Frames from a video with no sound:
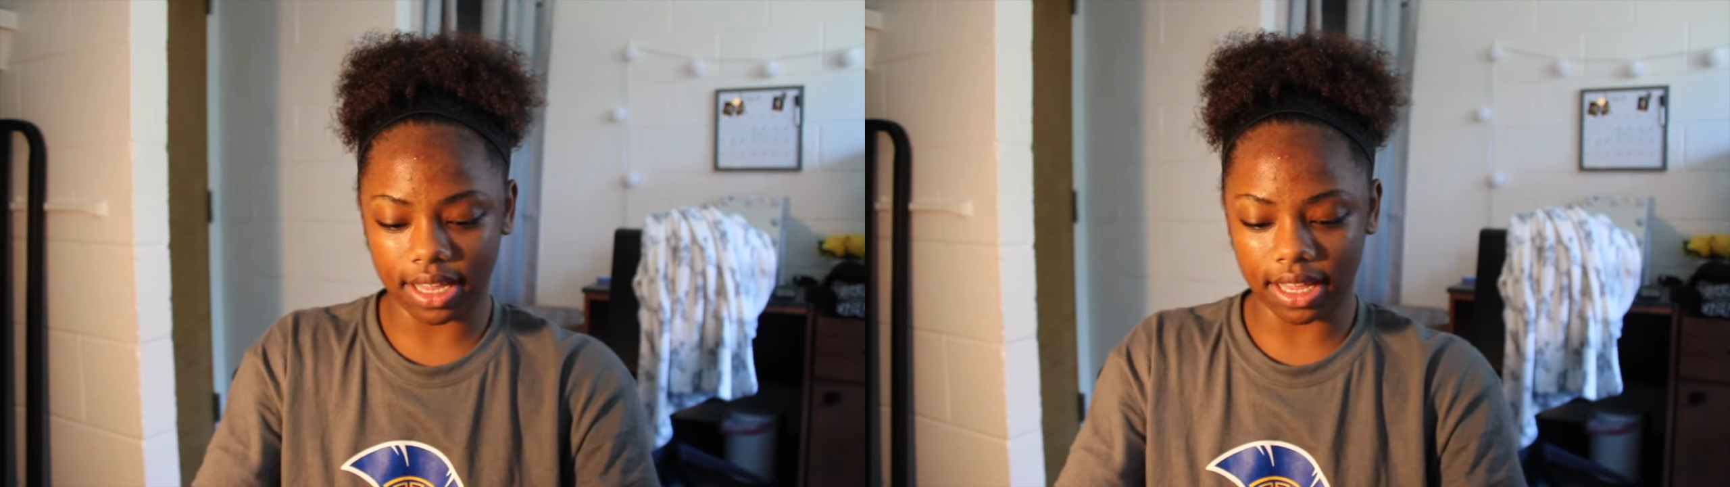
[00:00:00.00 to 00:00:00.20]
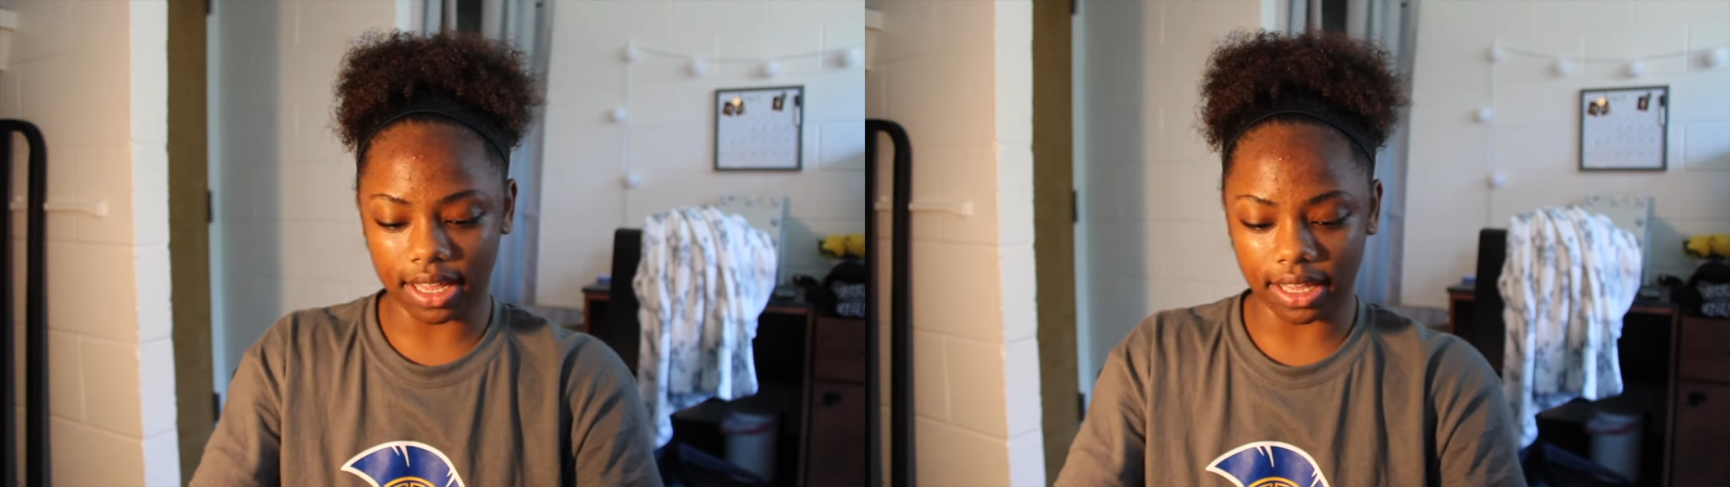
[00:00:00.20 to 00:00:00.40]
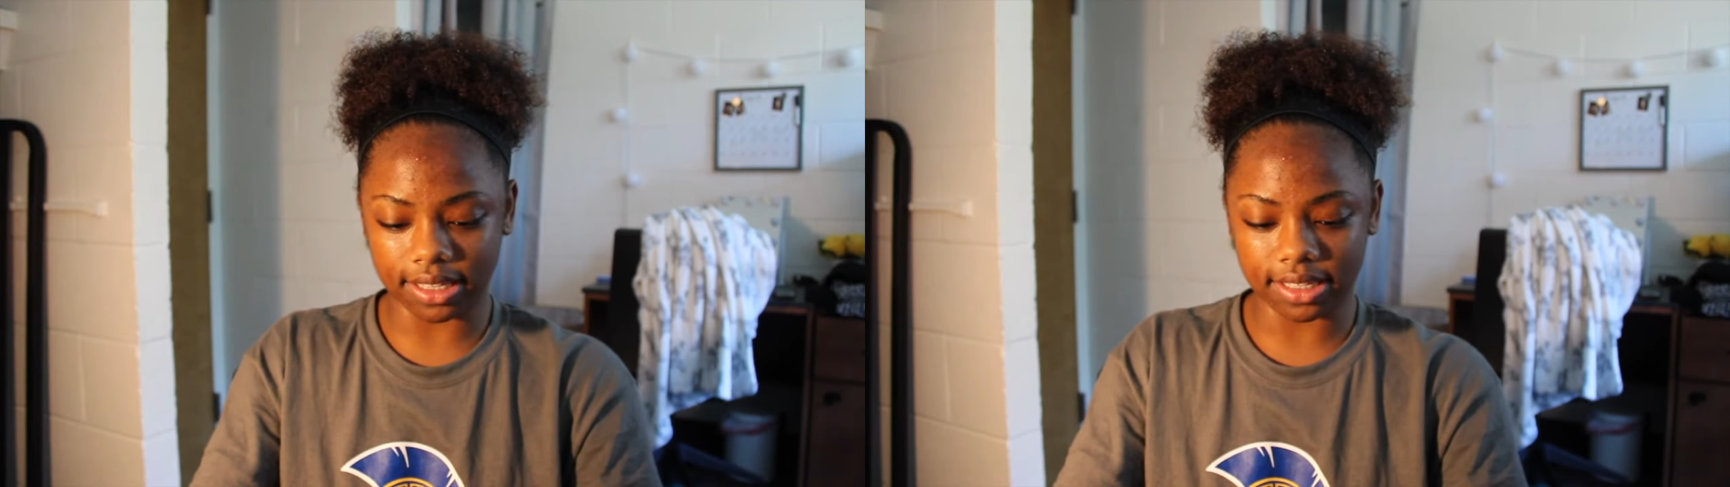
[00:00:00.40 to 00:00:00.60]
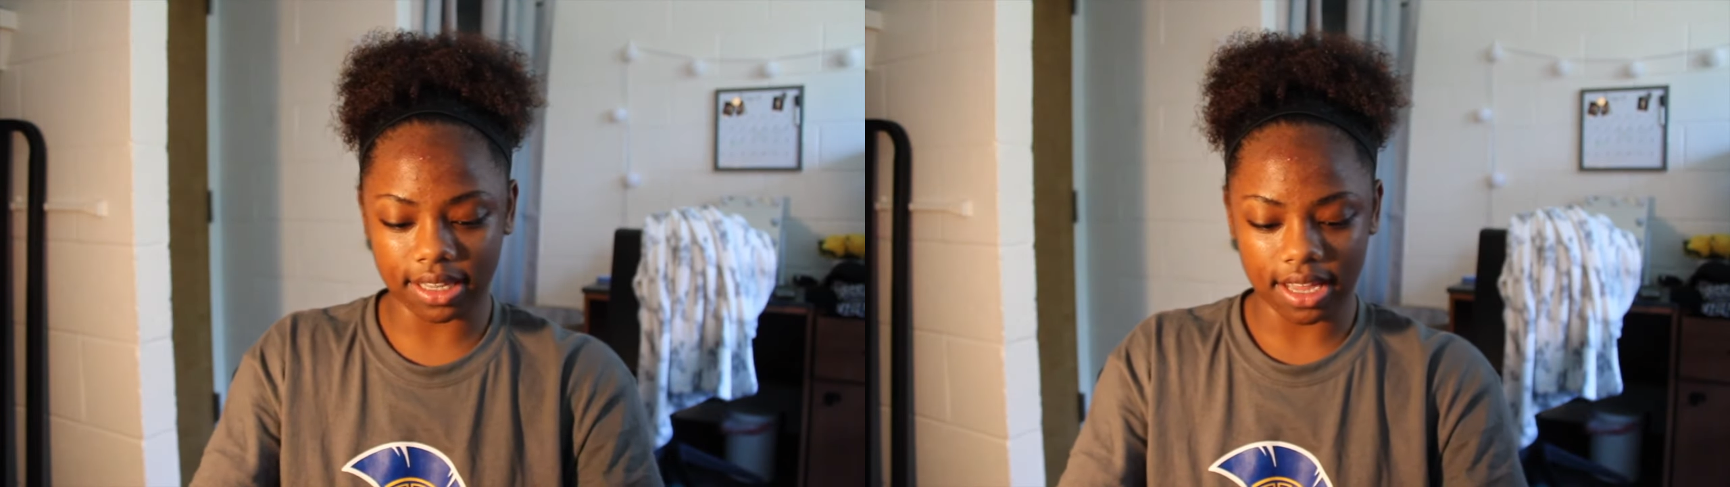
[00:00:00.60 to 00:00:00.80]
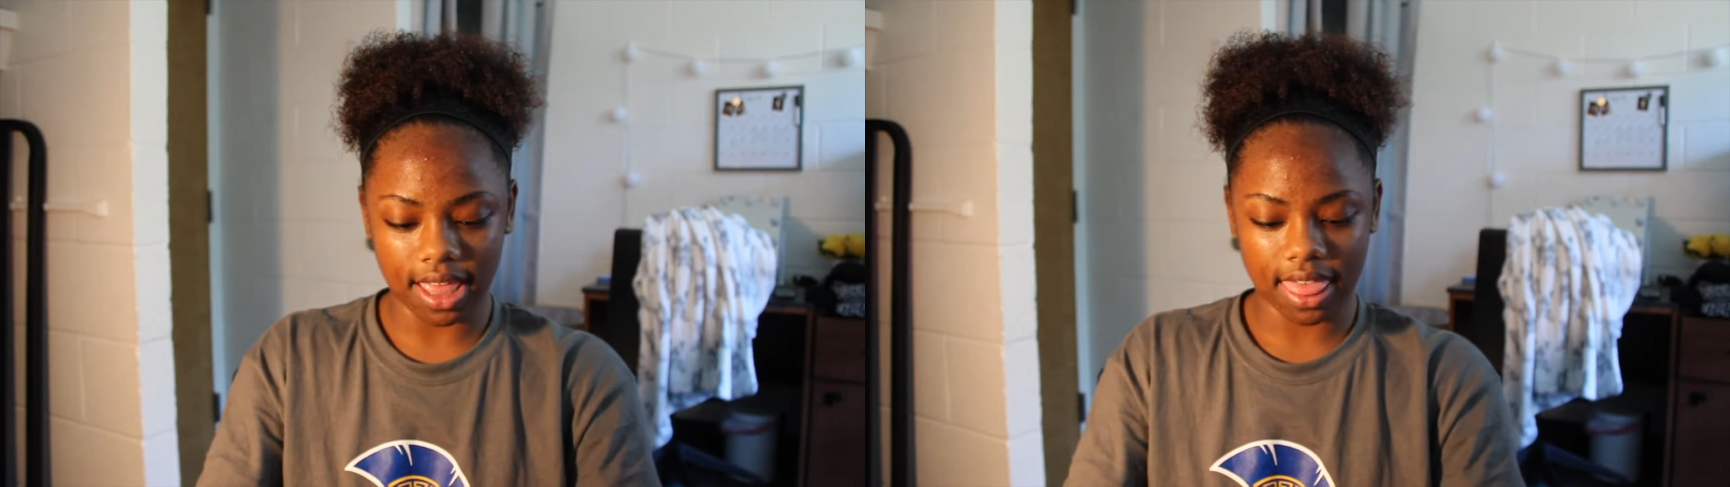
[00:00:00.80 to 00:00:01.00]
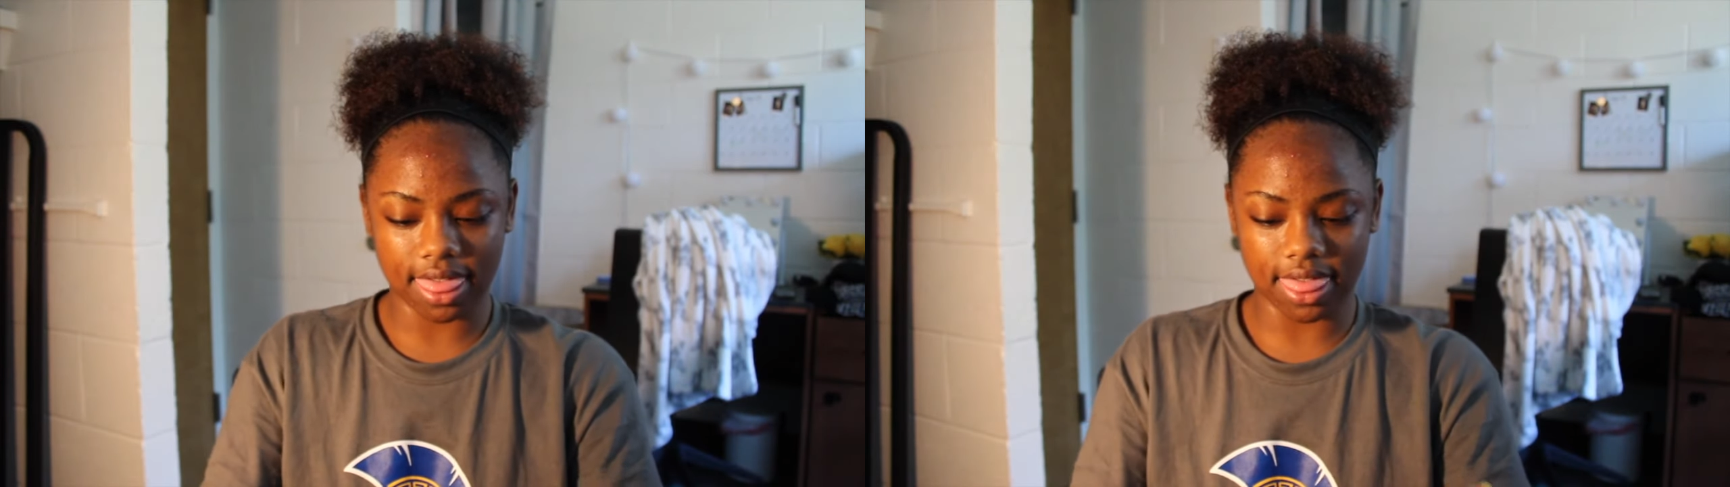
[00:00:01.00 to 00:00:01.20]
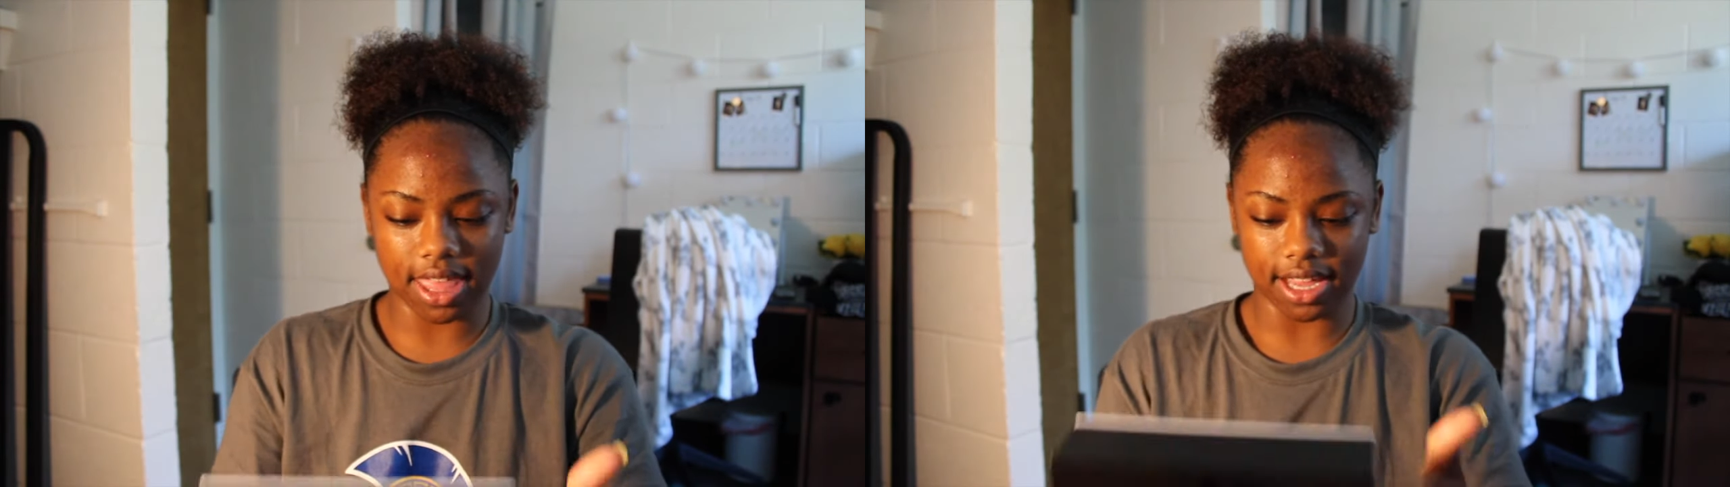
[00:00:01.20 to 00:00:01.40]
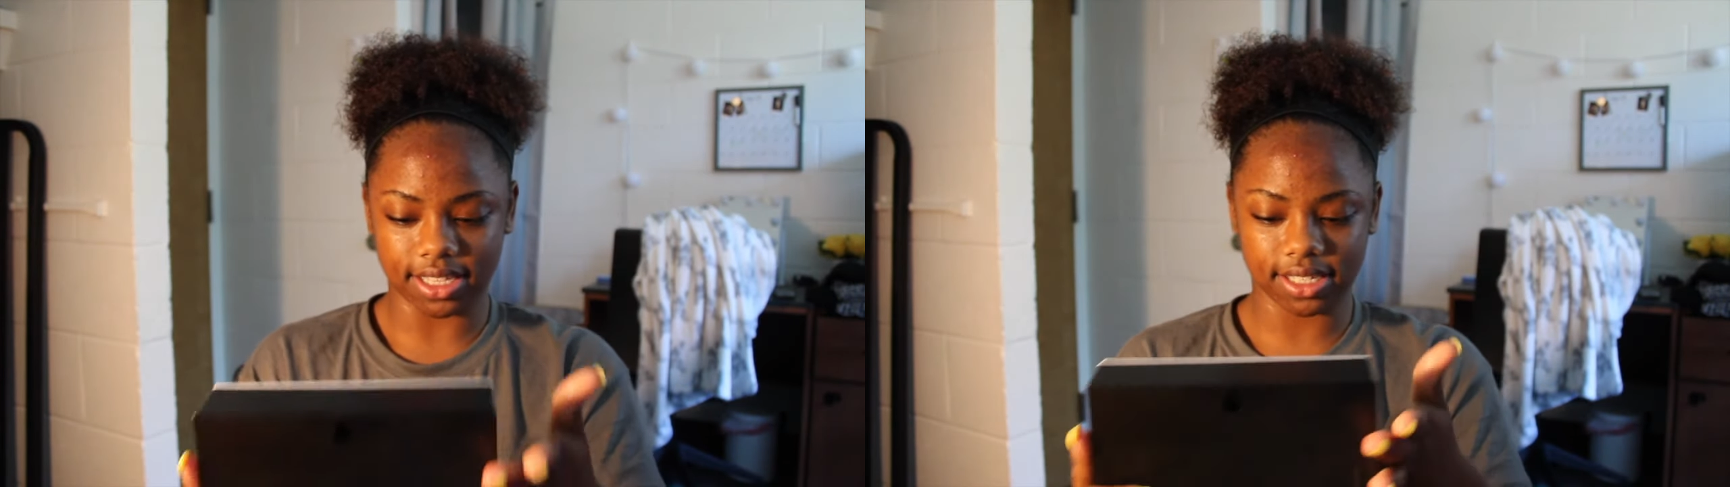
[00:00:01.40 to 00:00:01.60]
is
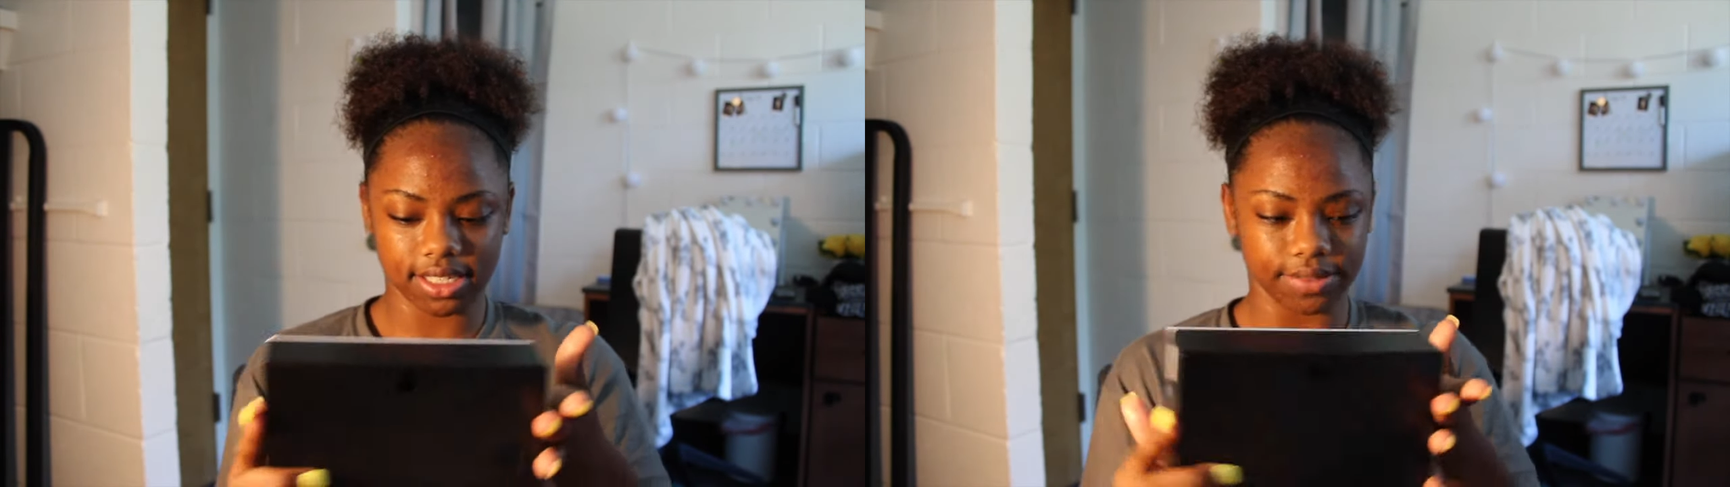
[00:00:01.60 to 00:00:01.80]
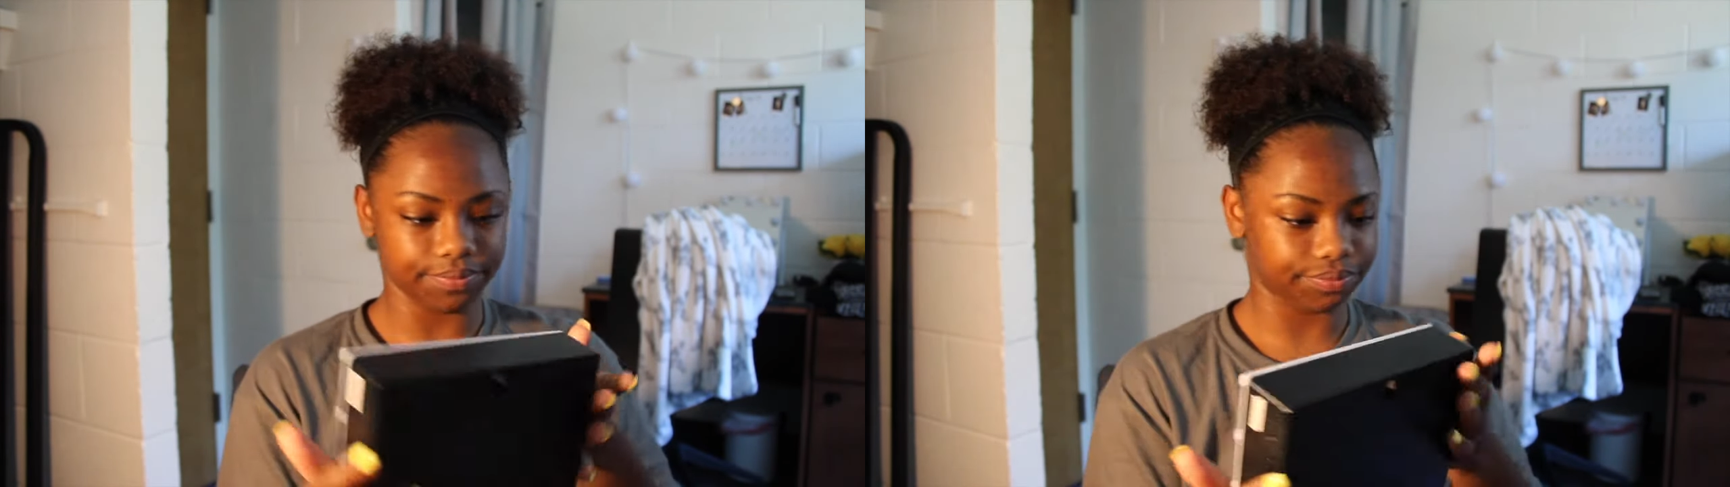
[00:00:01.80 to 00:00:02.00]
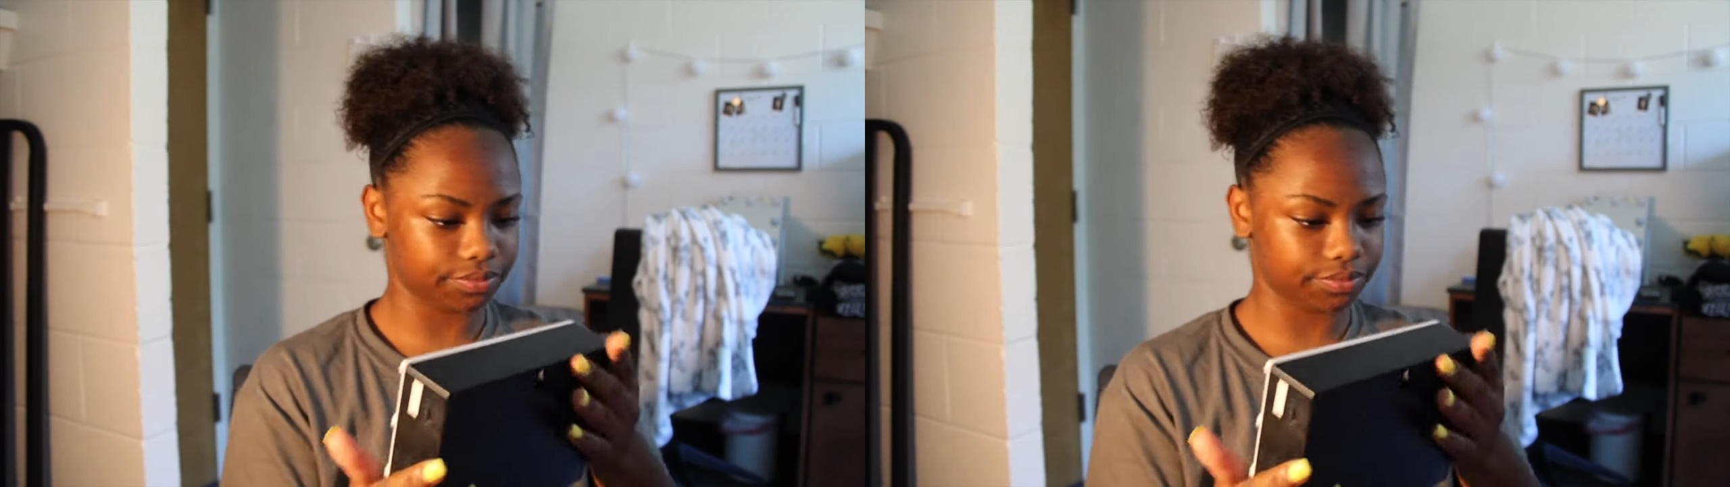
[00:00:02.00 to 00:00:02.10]
this.